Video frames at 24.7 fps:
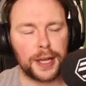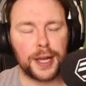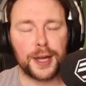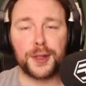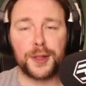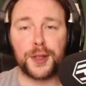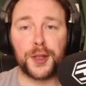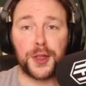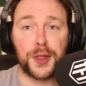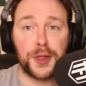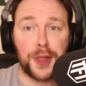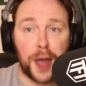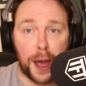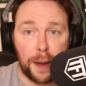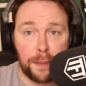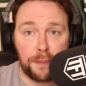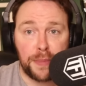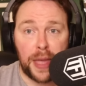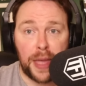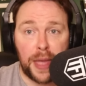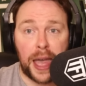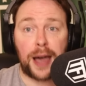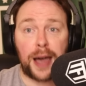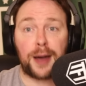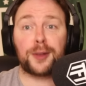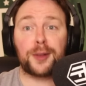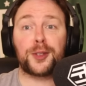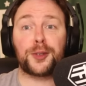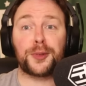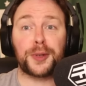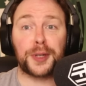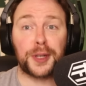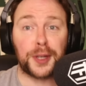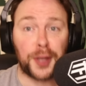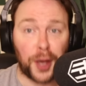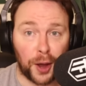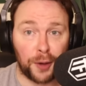The thumbnails are
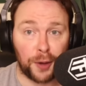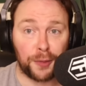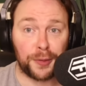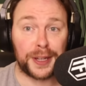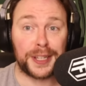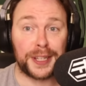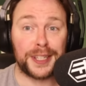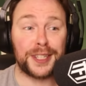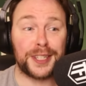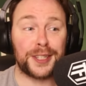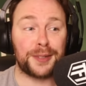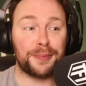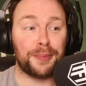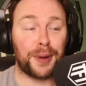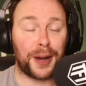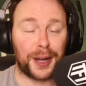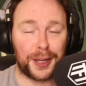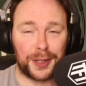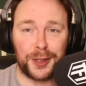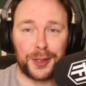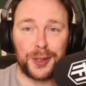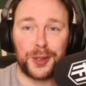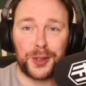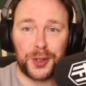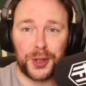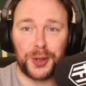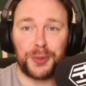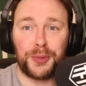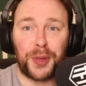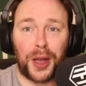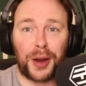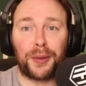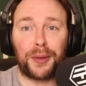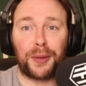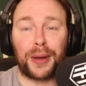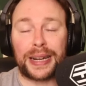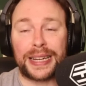encouraged by YouTube
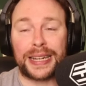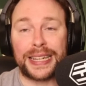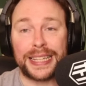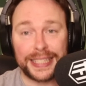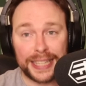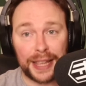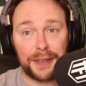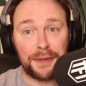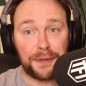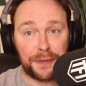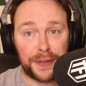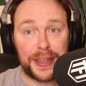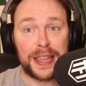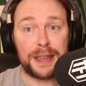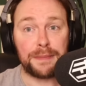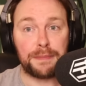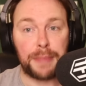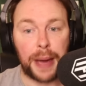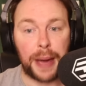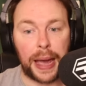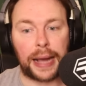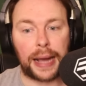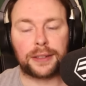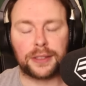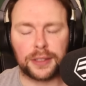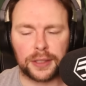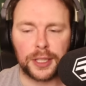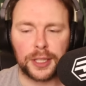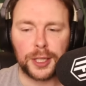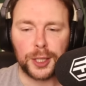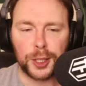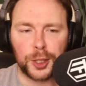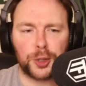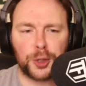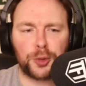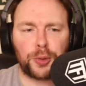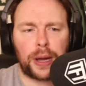directly. It's their feedback to
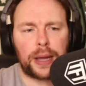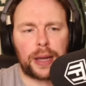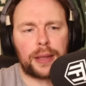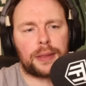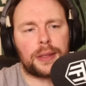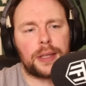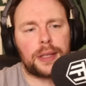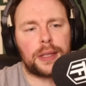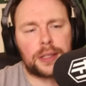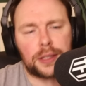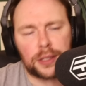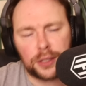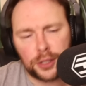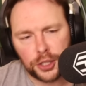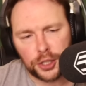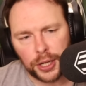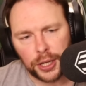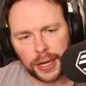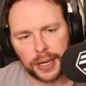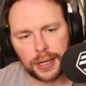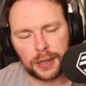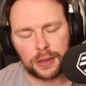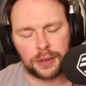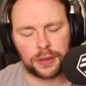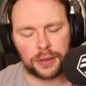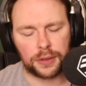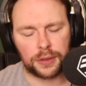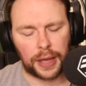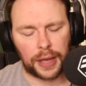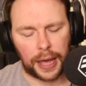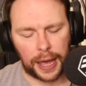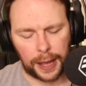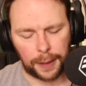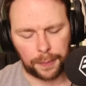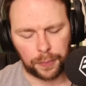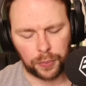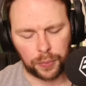try this and change that.